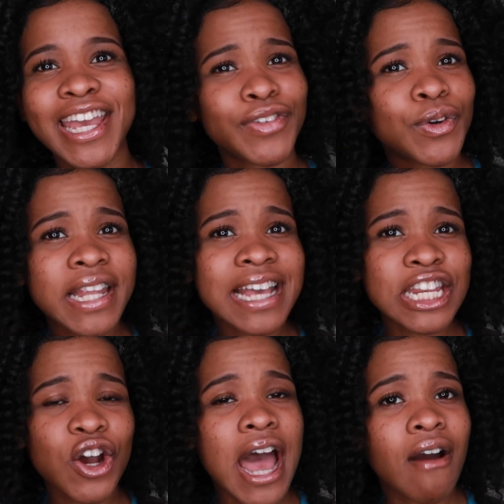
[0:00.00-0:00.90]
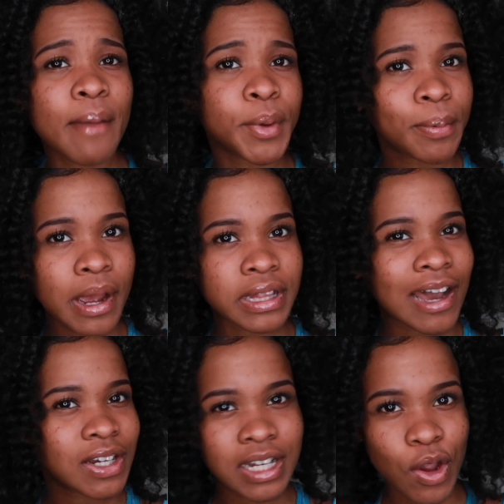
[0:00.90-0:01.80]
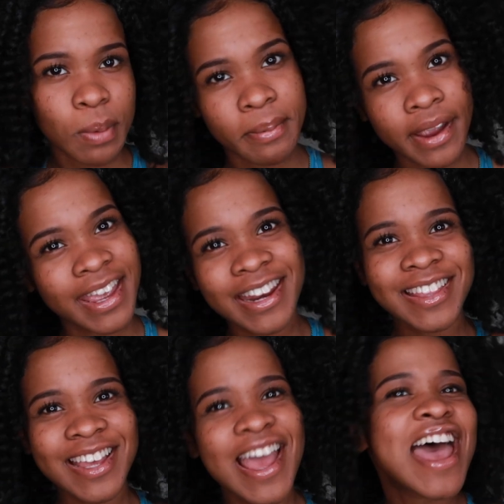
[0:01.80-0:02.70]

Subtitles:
If you would like to know how I meal prep without cooking or preparing anything,